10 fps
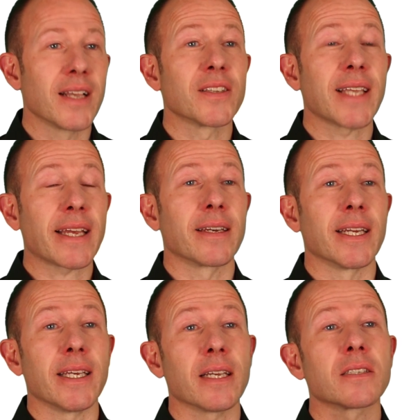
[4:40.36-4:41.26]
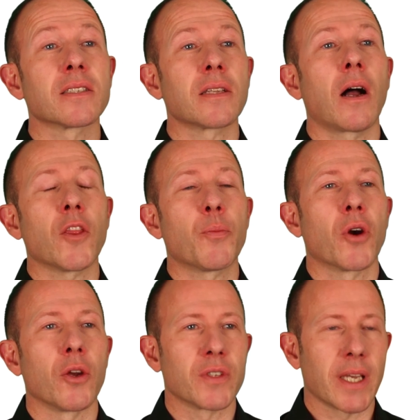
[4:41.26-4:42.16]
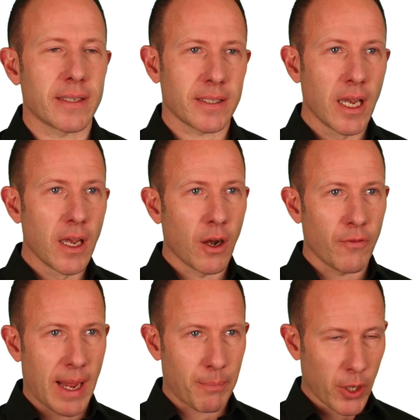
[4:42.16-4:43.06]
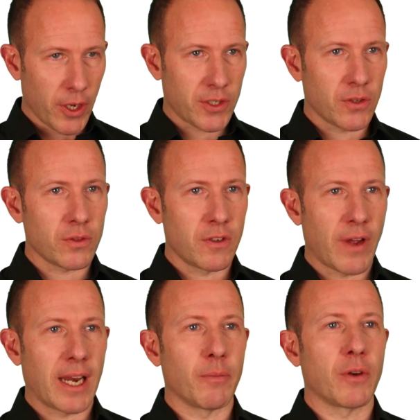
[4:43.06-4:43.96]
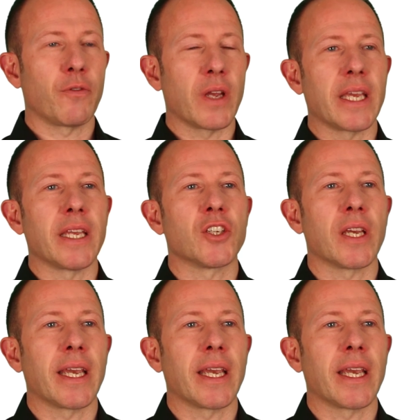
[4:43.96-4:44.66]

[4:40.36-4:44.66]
Secondly, start the process of that personal development for each